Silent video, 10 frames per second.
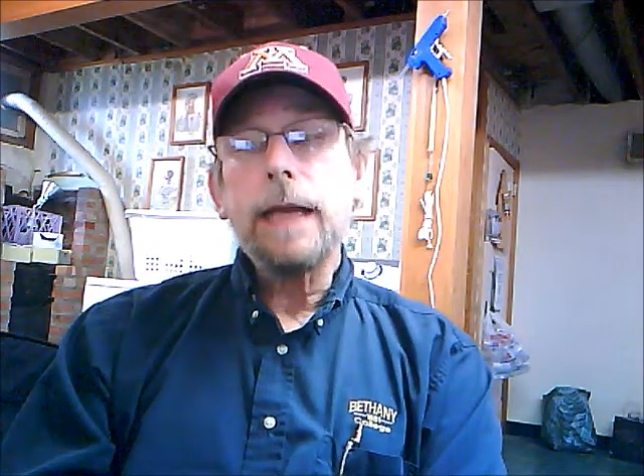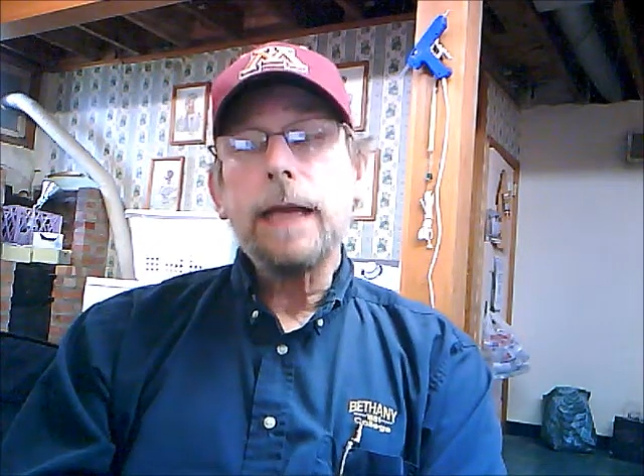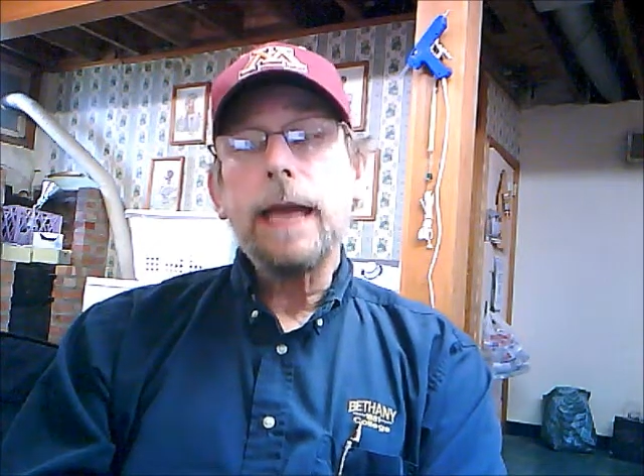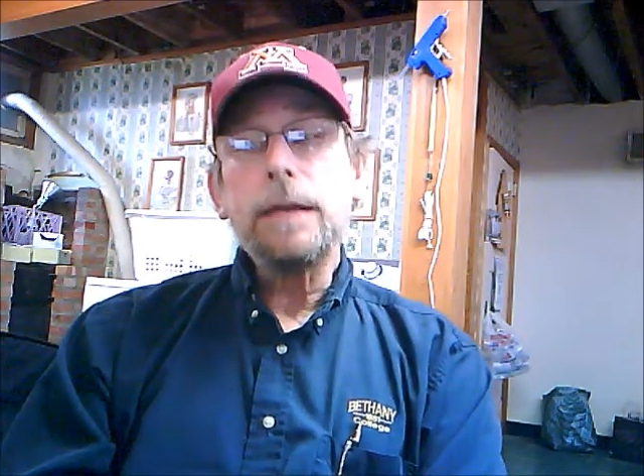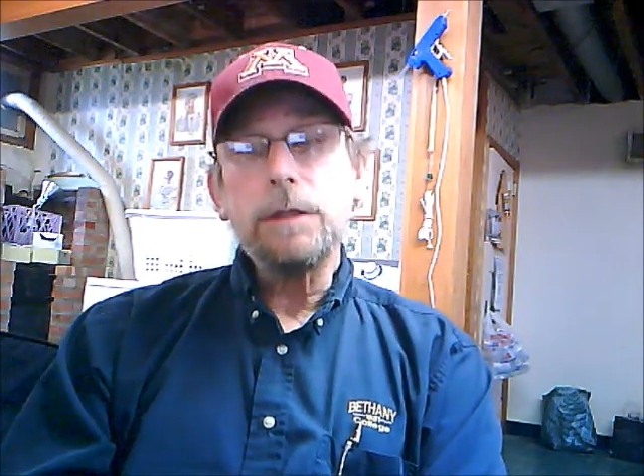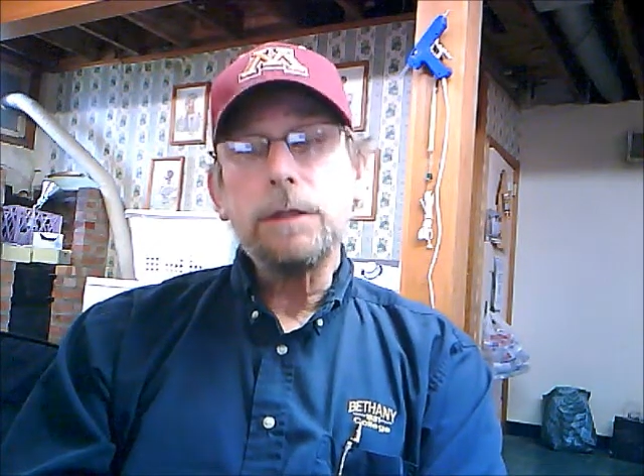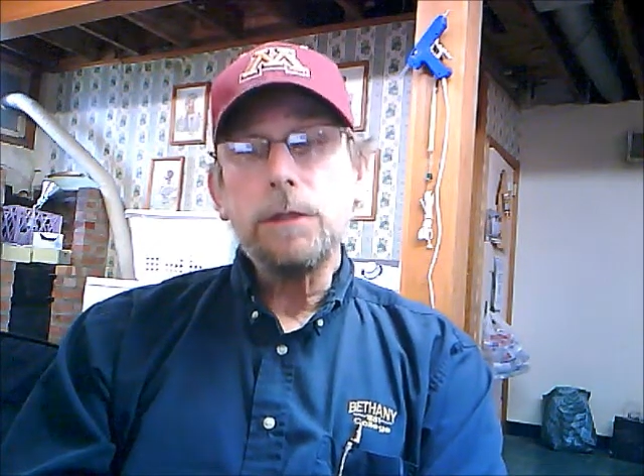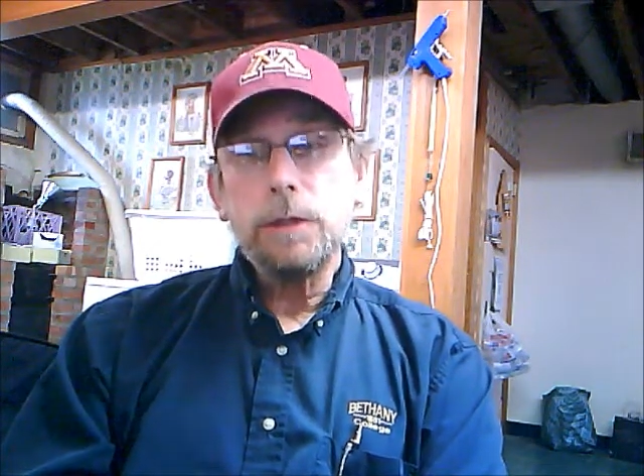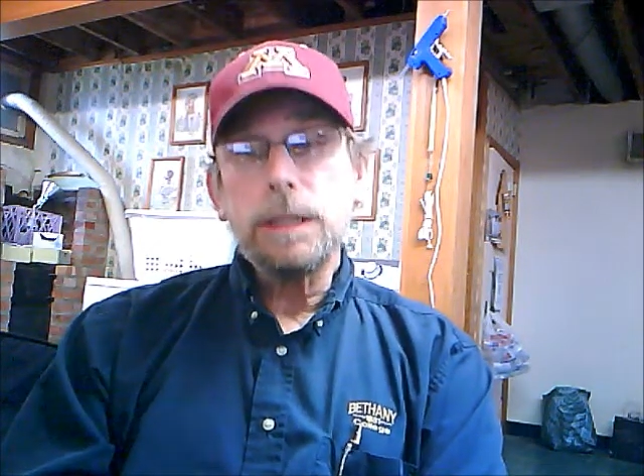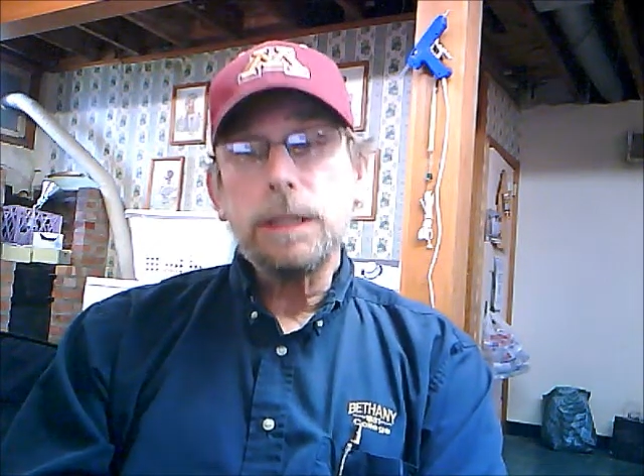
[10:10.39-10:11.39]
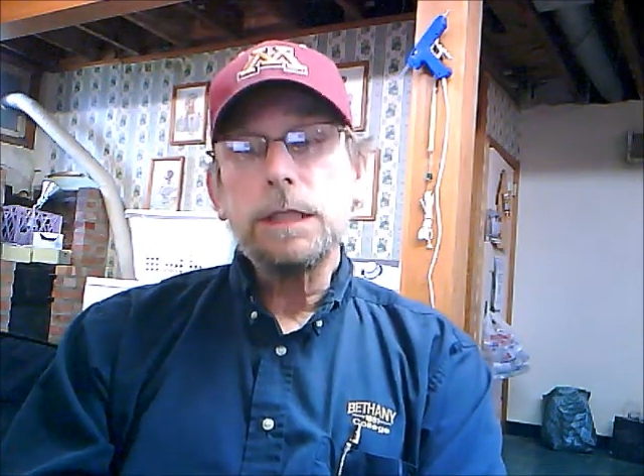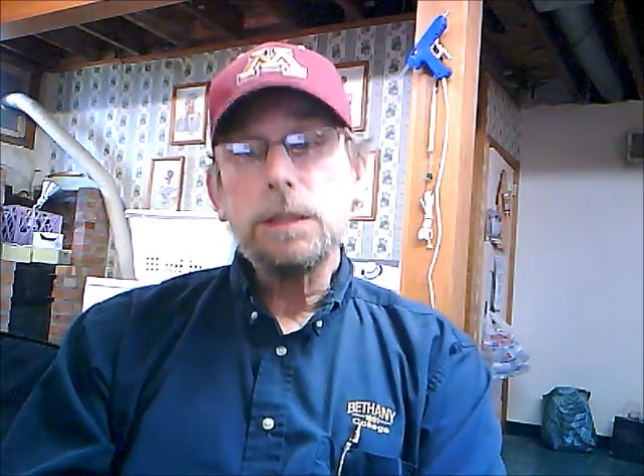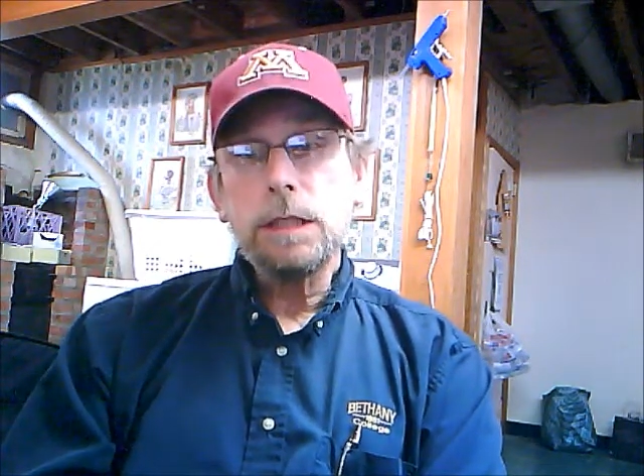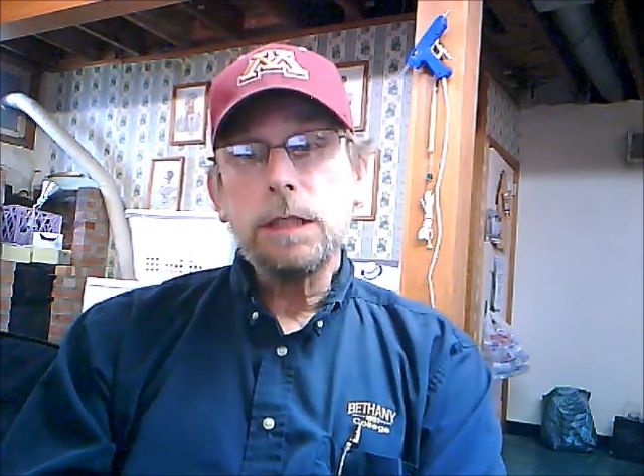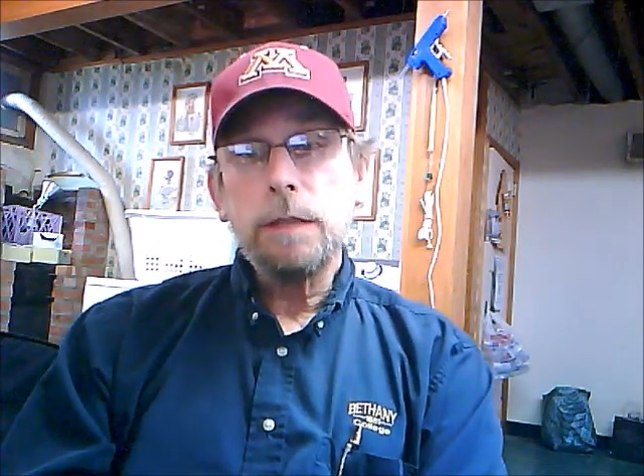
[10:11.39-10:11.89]
and this is
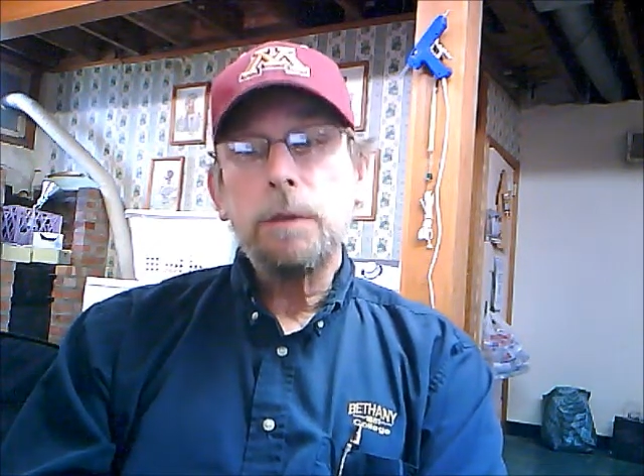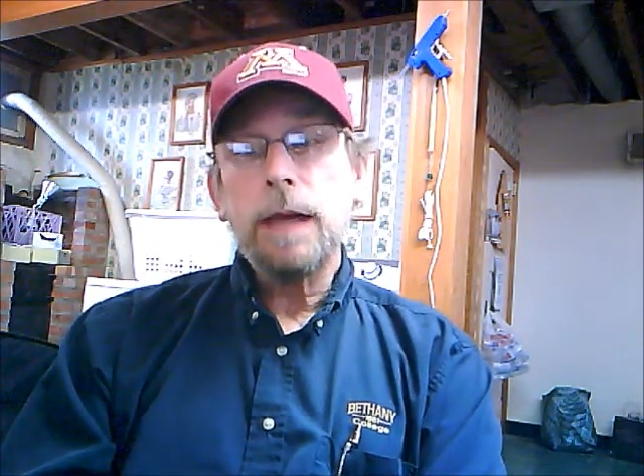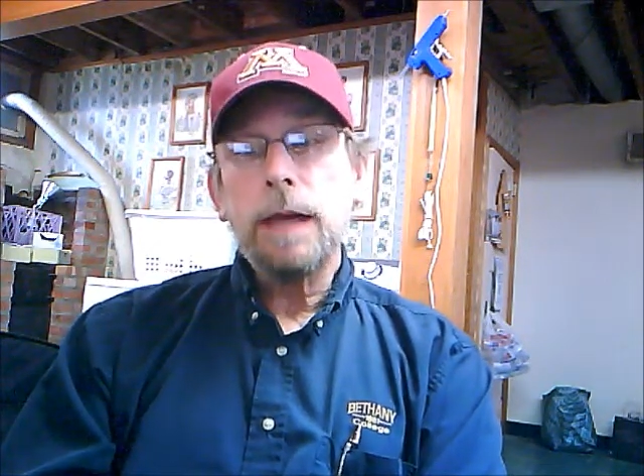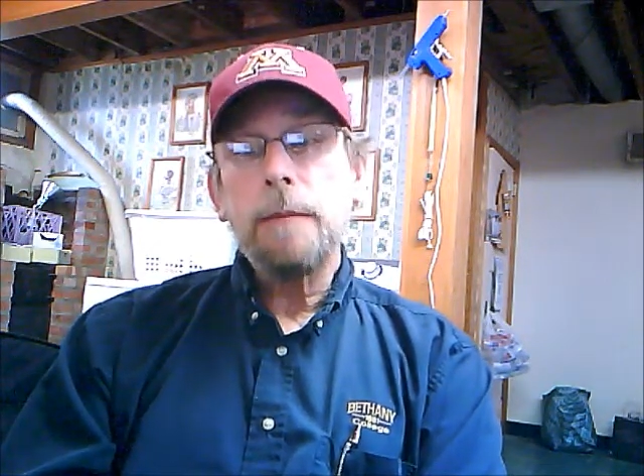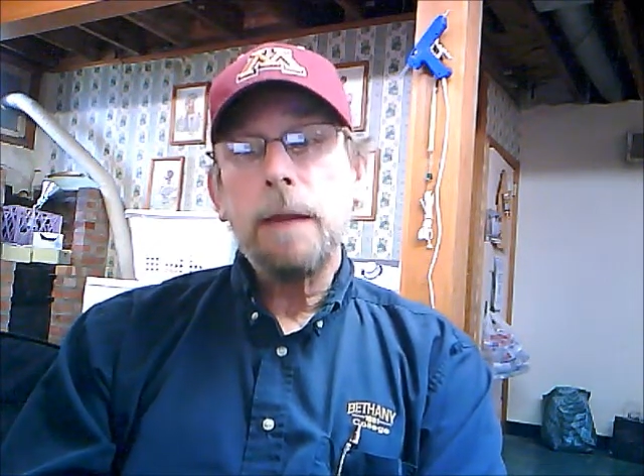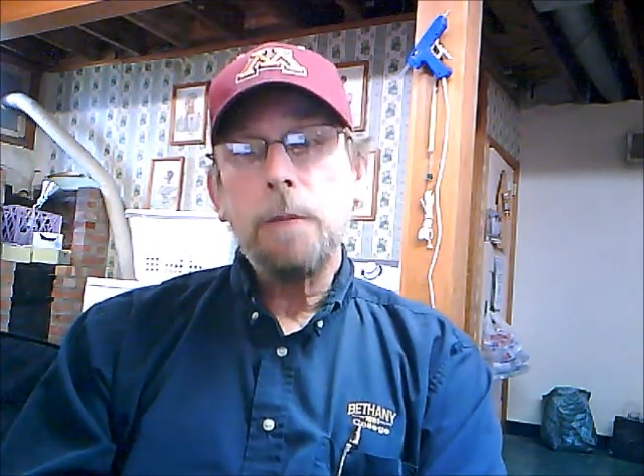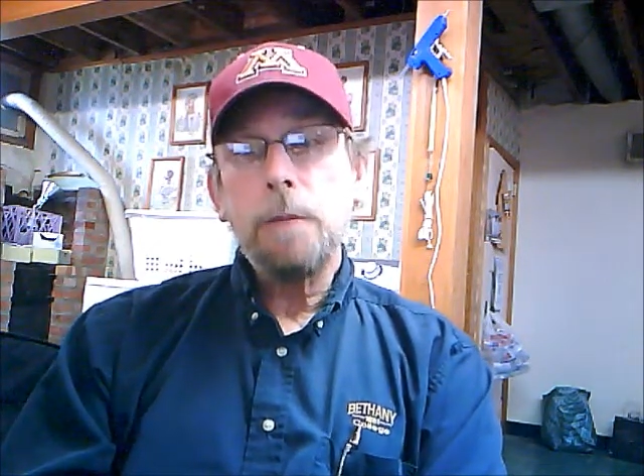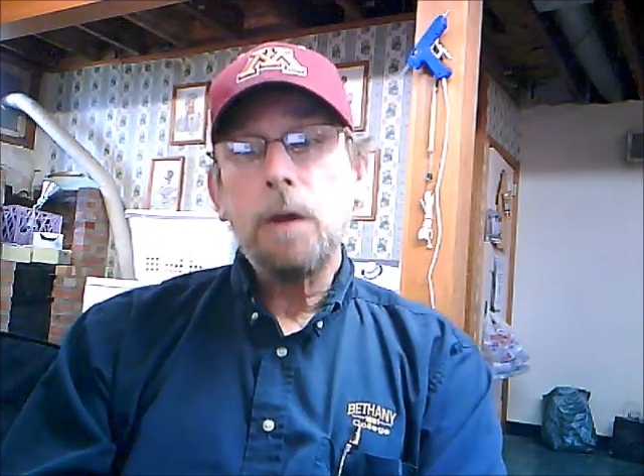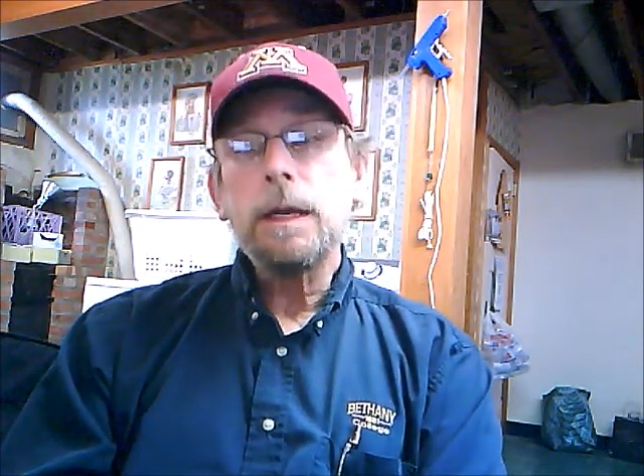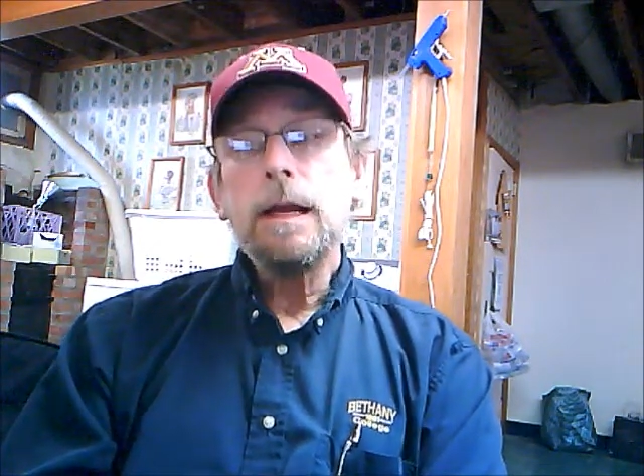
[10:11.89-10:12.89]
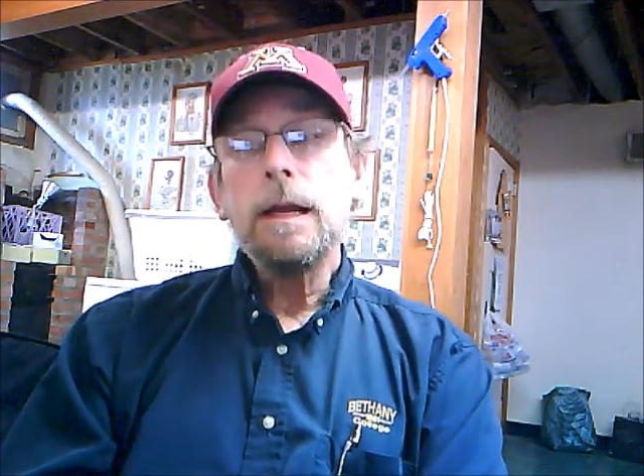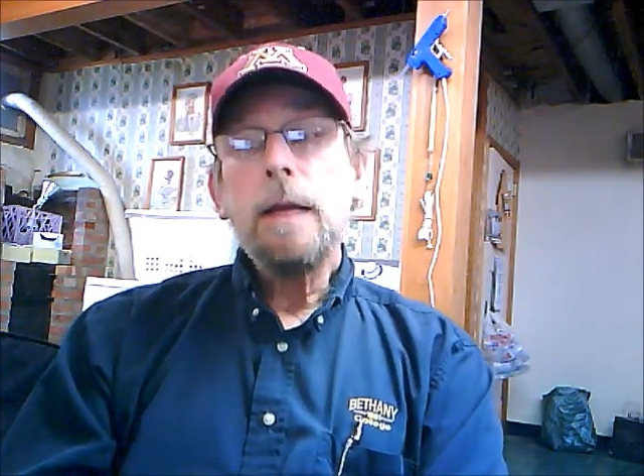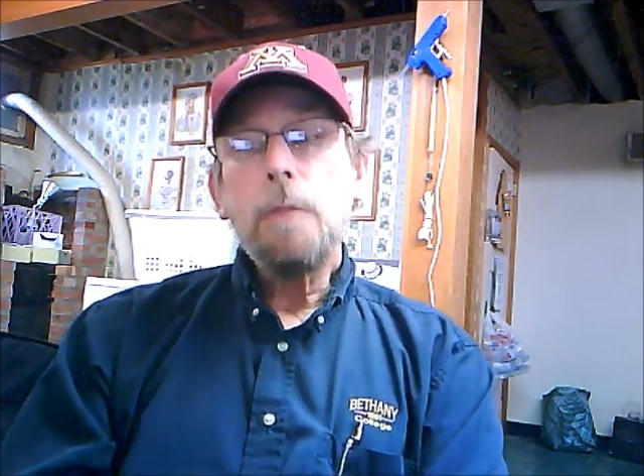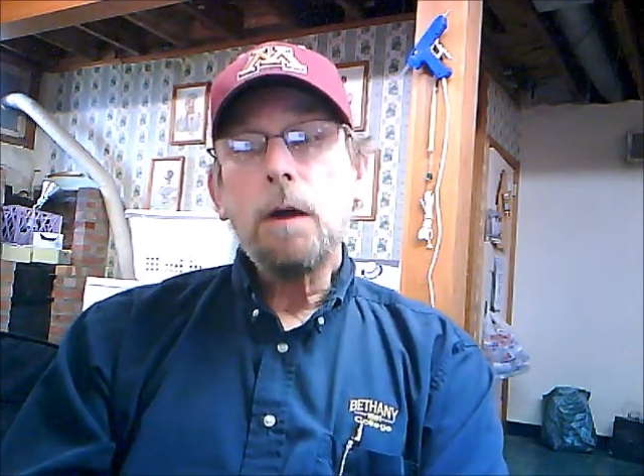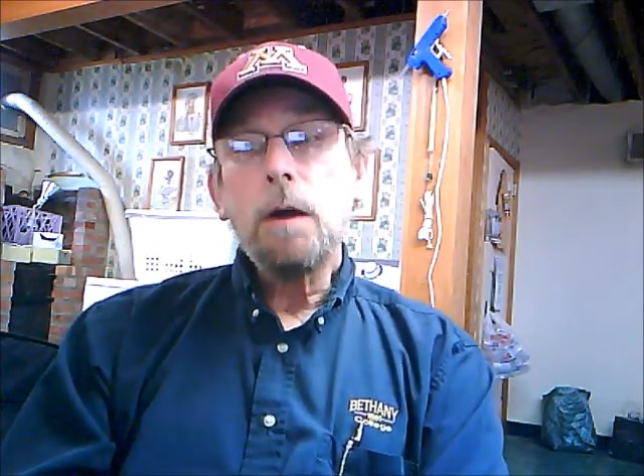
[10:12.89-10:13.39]
deliberate on my
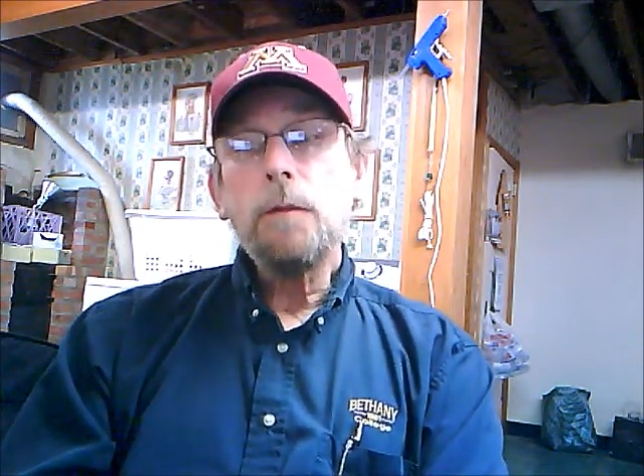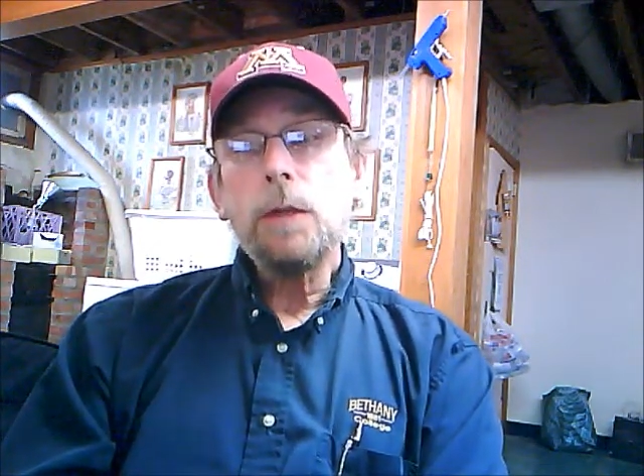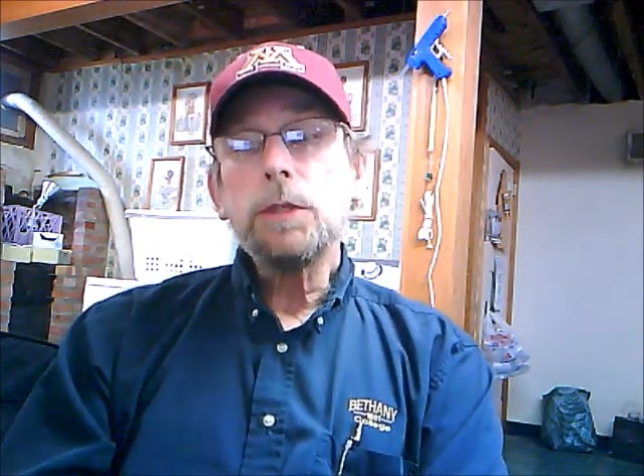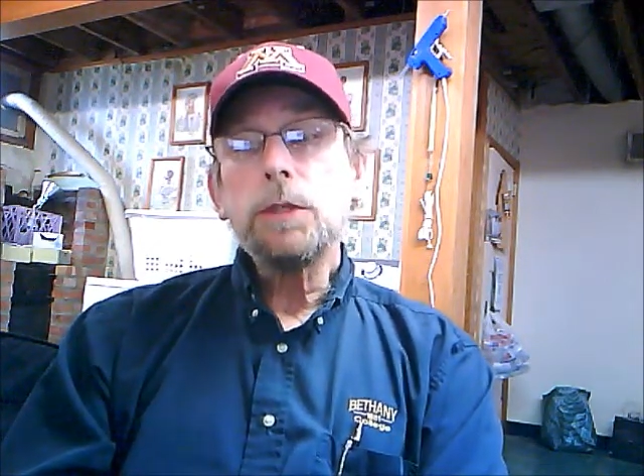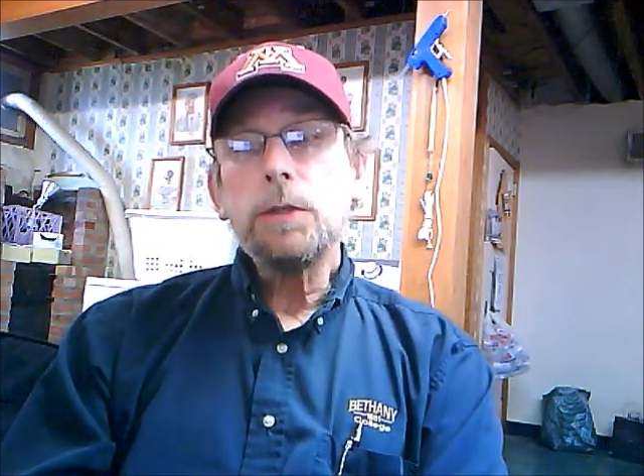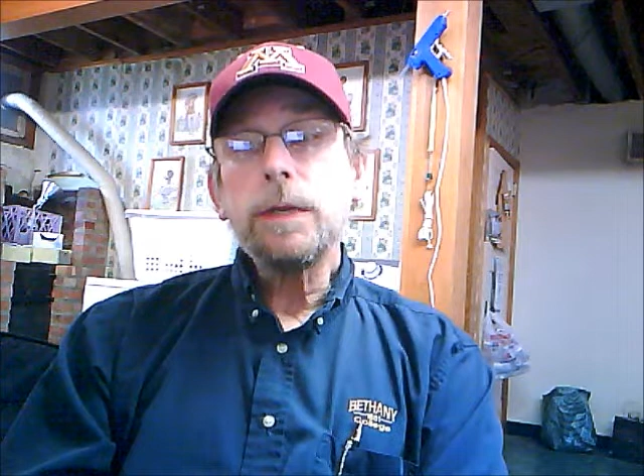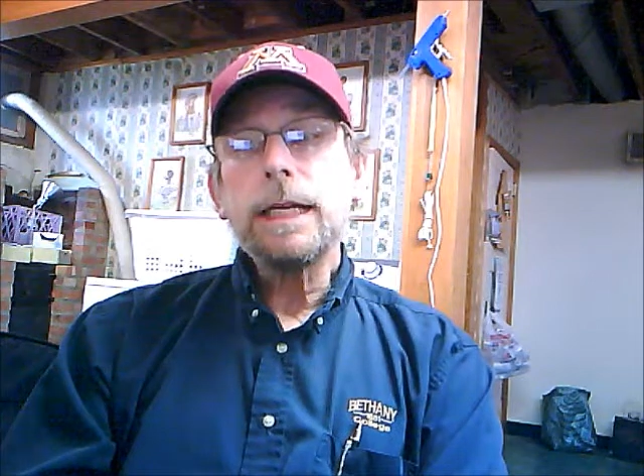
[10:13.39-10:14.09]
part of what you're doing